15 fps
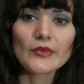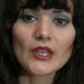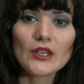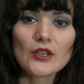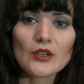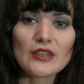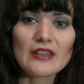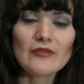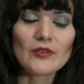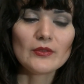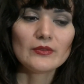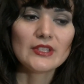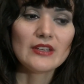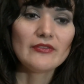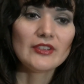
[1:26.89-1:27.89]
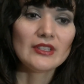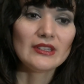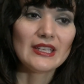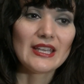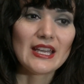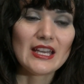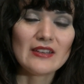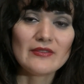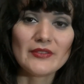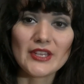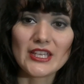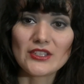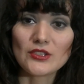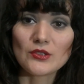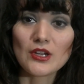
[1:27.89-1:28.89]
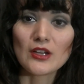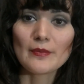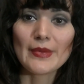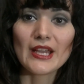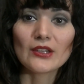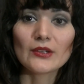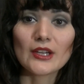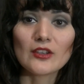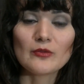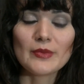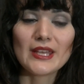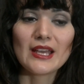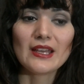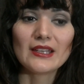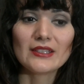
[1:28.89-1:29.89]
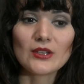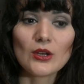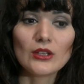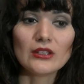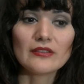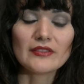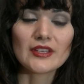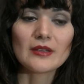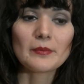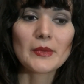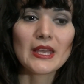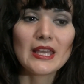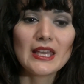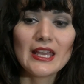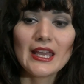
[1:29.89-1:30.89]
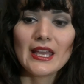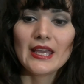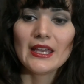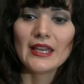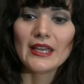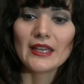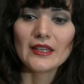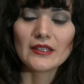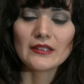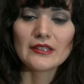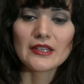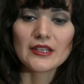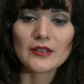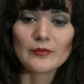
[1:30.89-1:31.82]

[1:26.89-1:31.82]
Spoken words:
They definitely have a strong background behind all of them. And